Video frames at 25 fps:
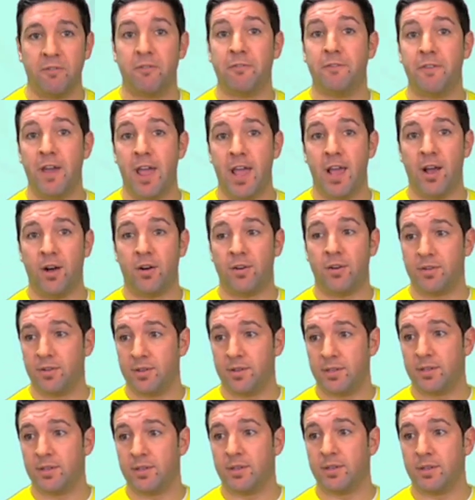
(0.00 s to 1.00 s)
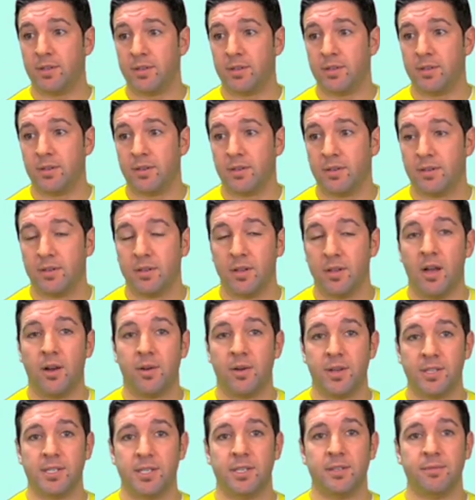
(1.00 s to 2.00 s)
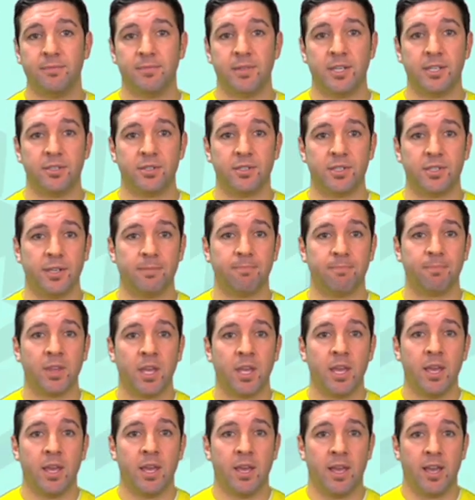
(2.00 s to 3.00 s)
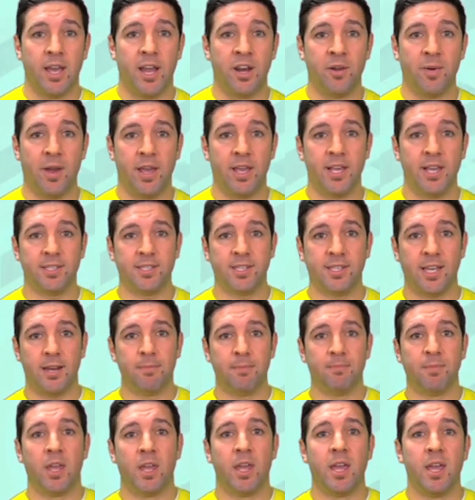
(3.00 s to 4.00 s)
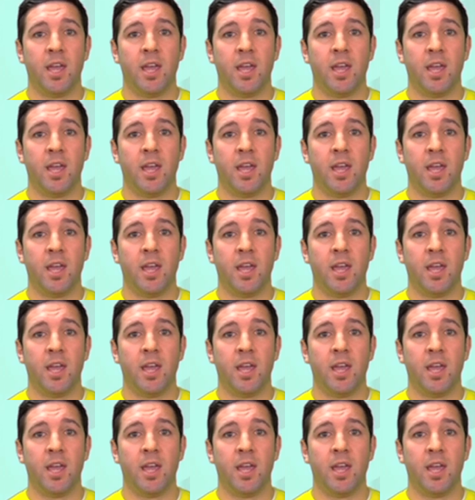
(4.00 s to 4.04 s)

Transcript: he was, fail. He's a porn star. Oh, is he? Interesting. Anyway, he said,